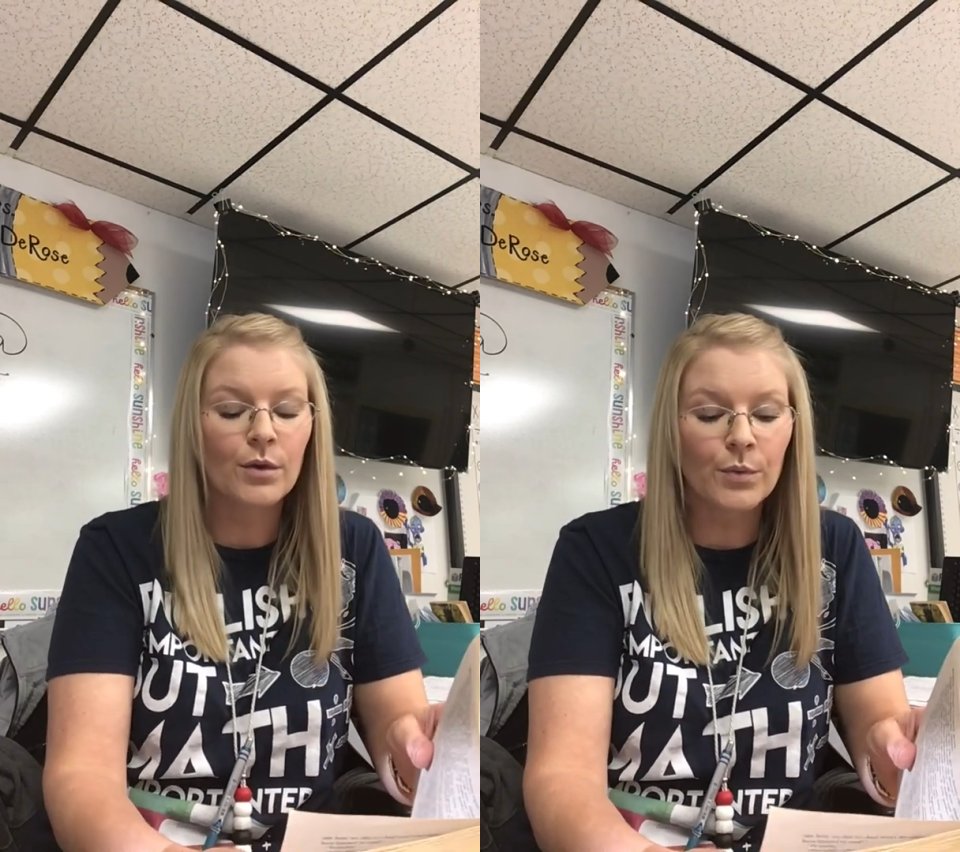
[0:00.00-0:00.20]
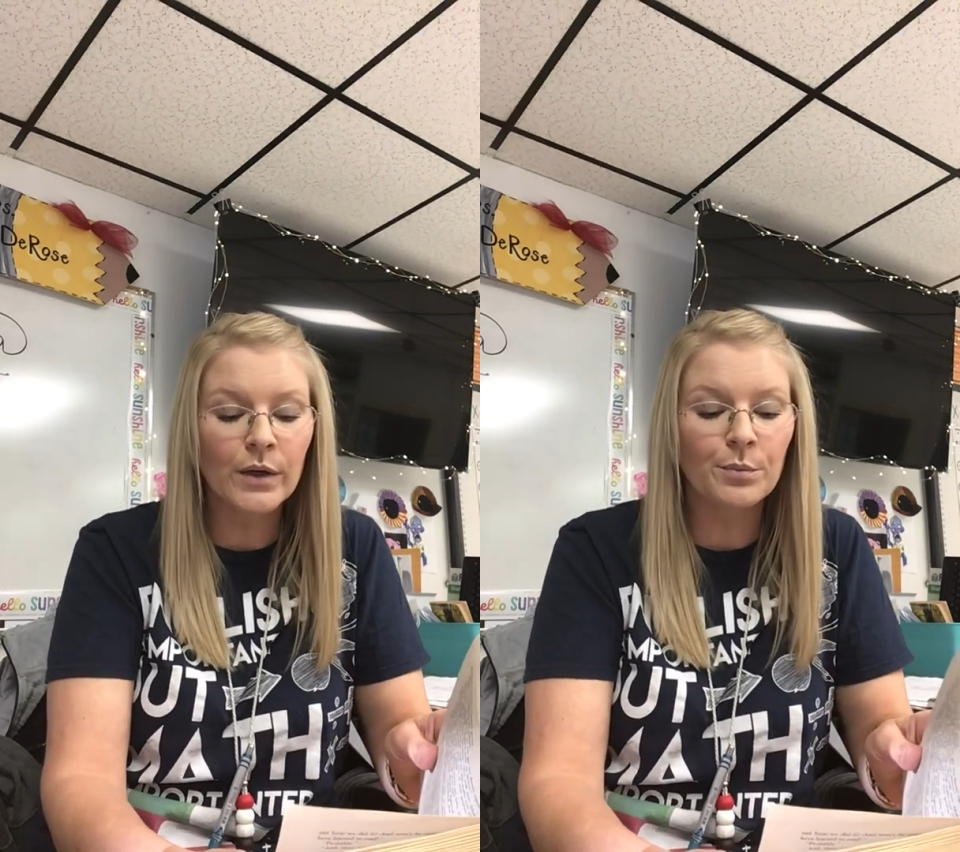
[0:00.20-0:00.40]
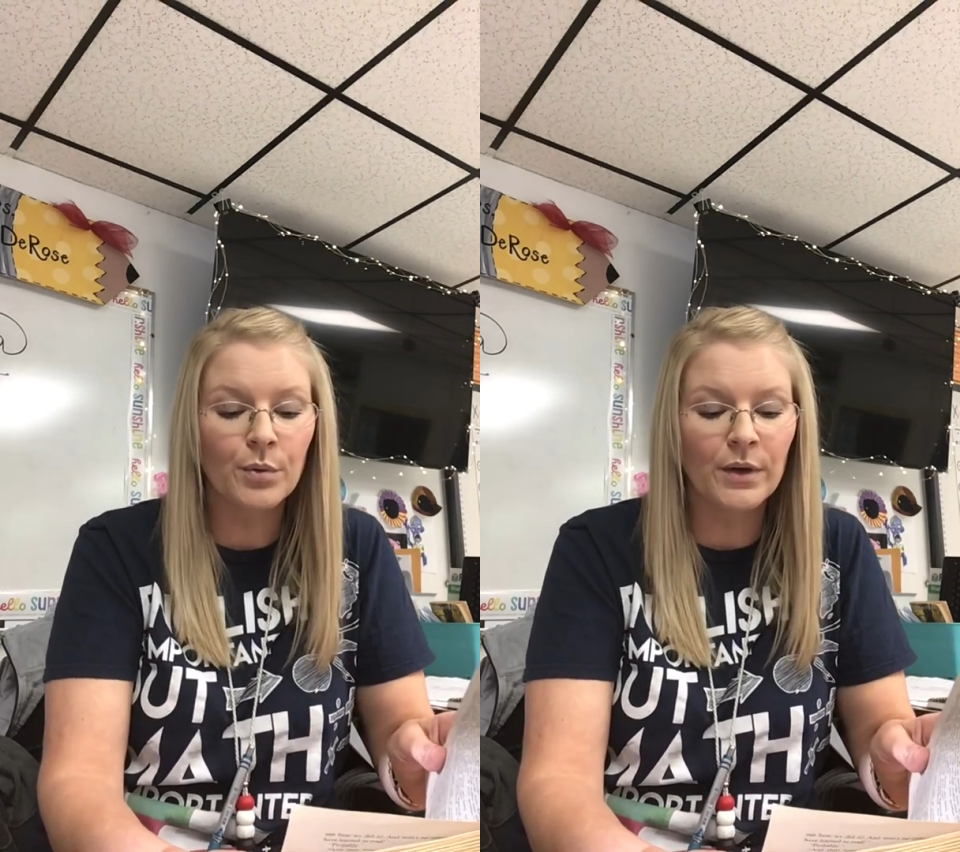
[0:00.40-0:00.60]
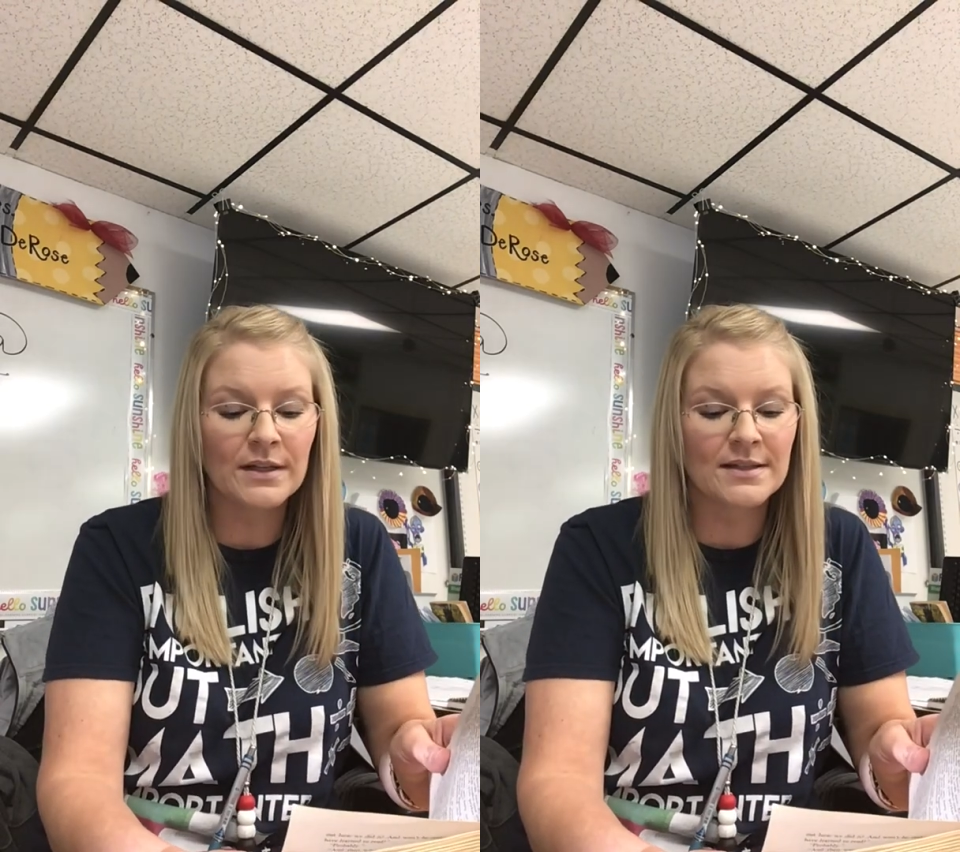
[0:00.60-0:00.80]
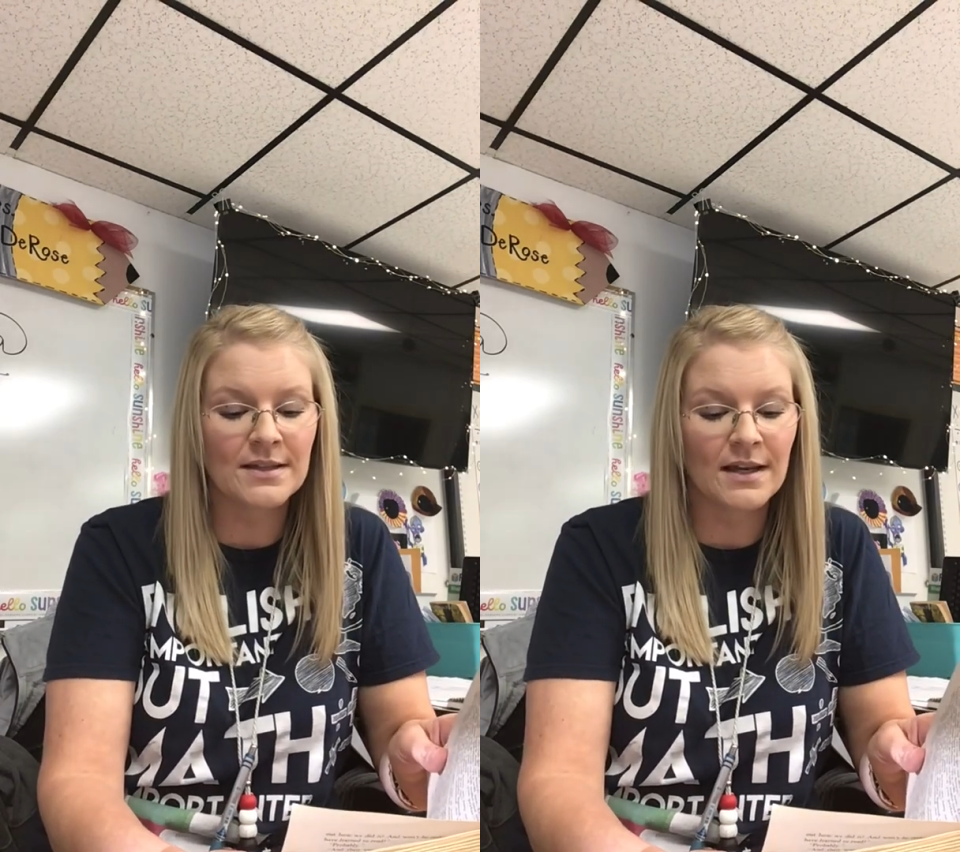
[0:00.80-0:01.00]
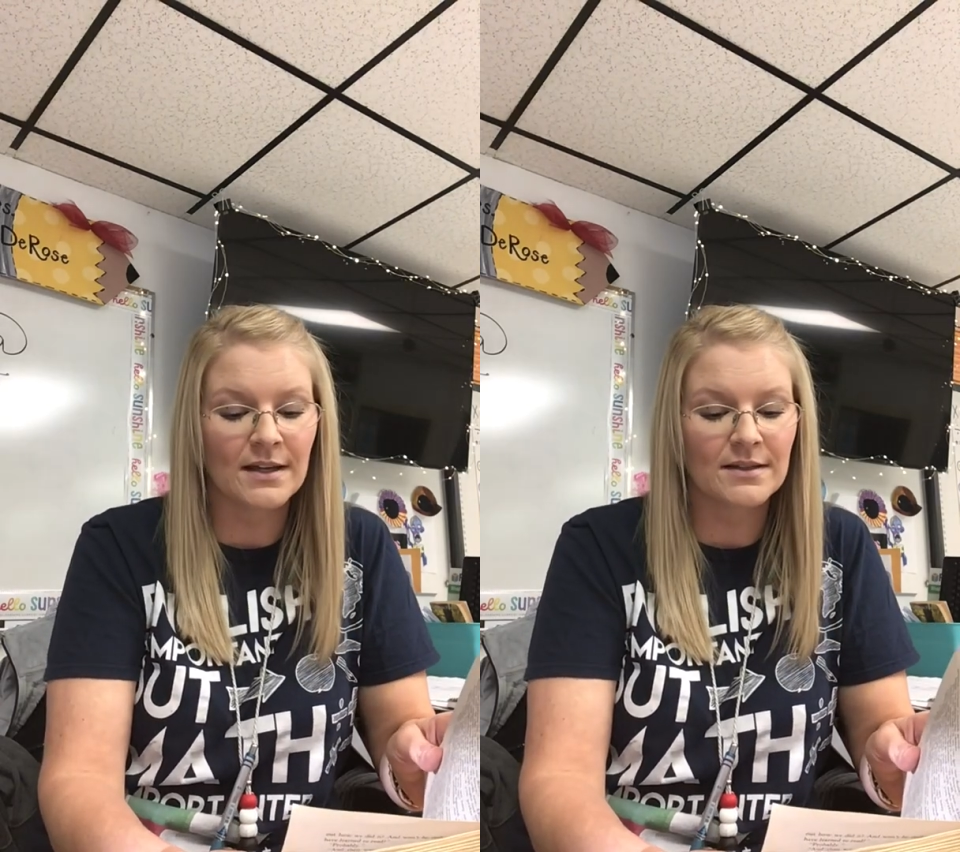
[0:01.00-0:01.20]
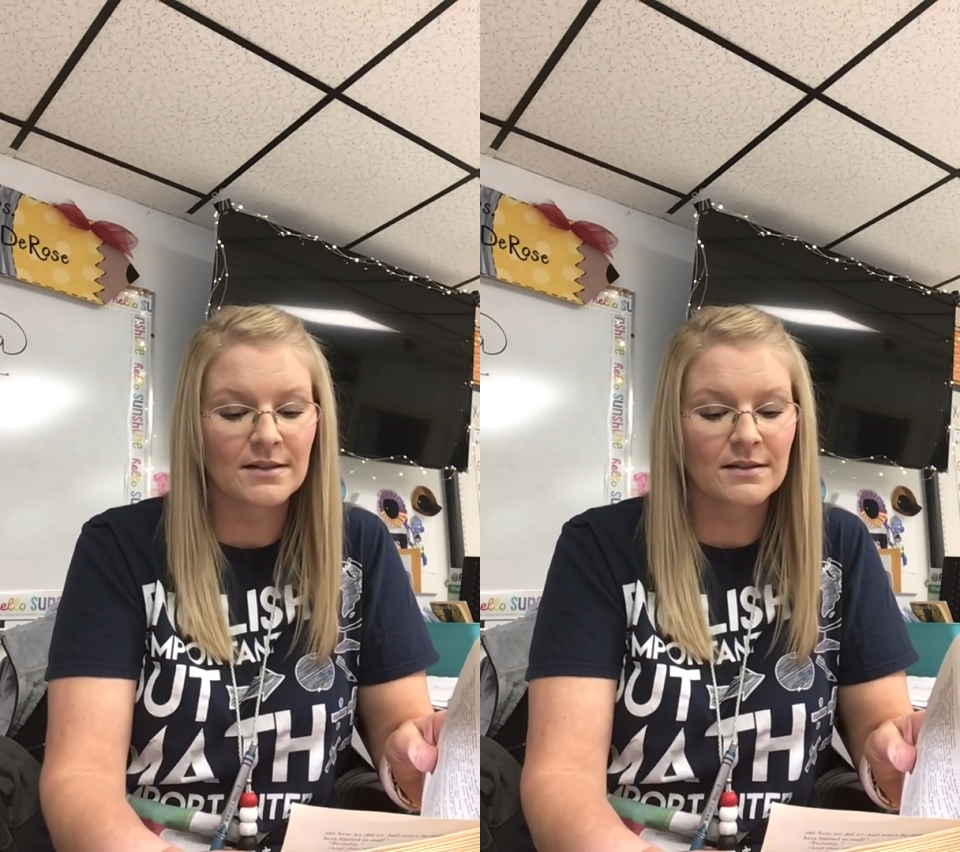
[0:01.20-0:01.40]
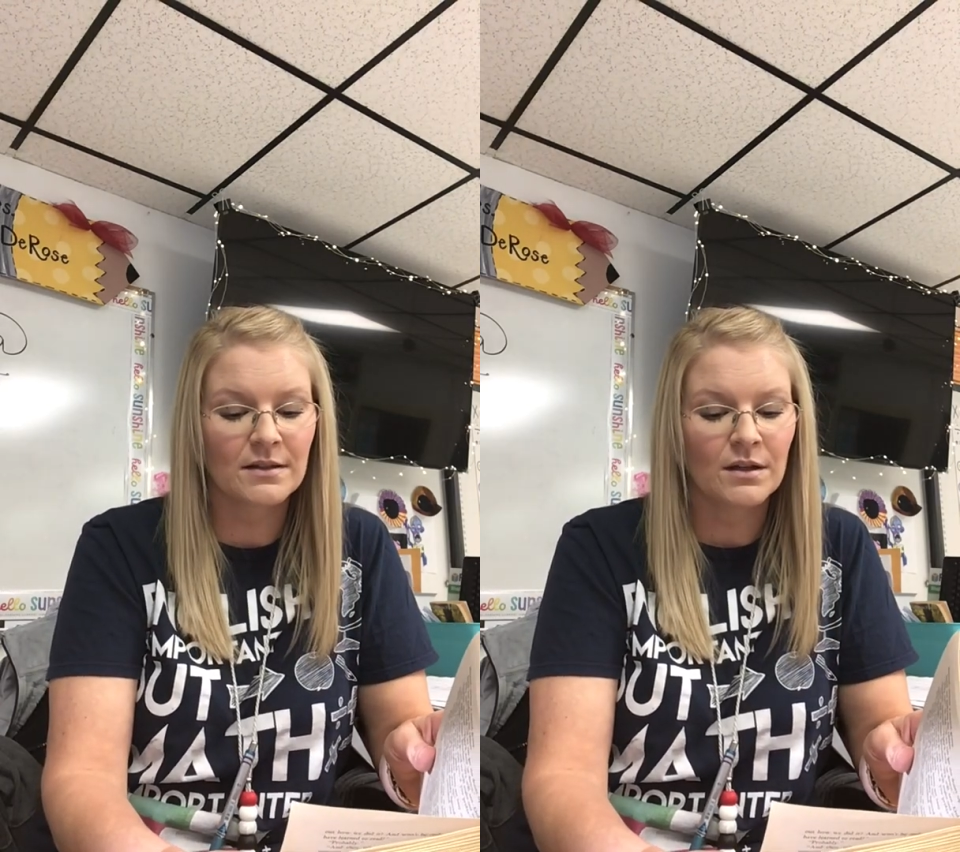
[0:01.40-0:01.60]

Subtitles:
real point is this.